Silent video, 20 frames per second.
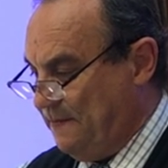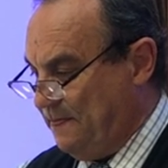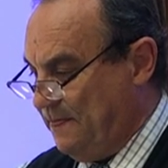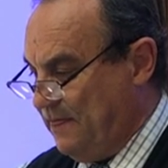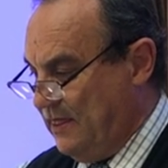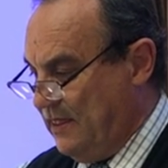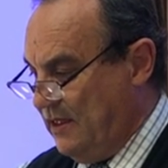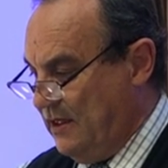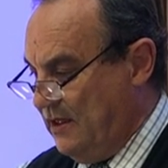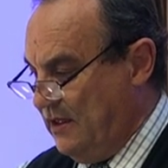
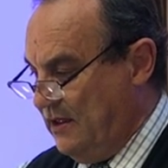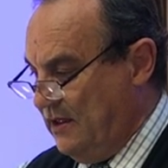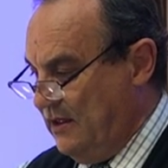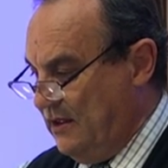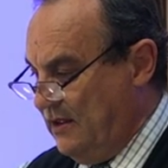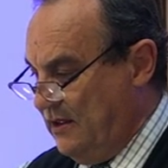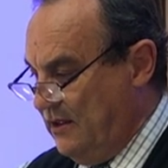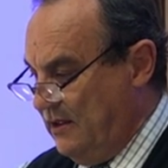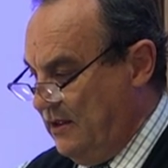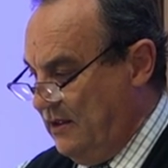
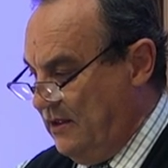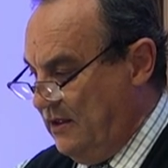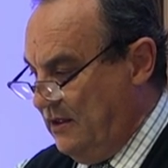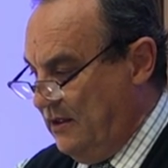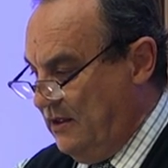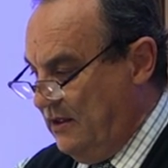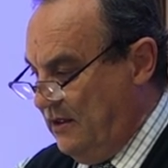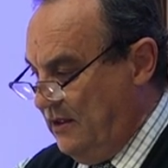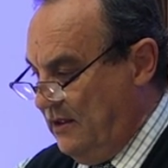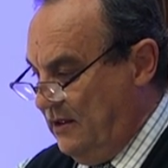
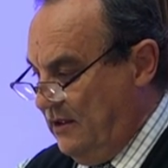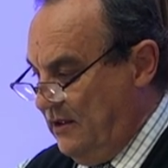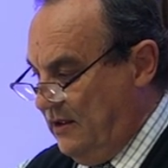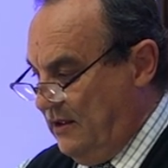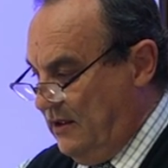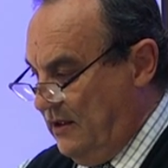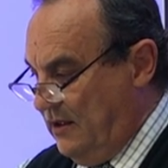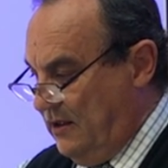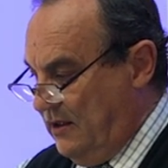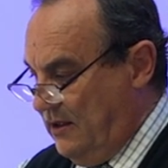
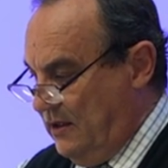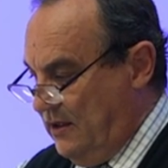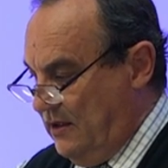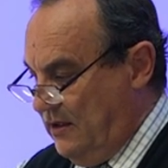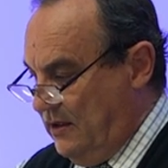[no speech]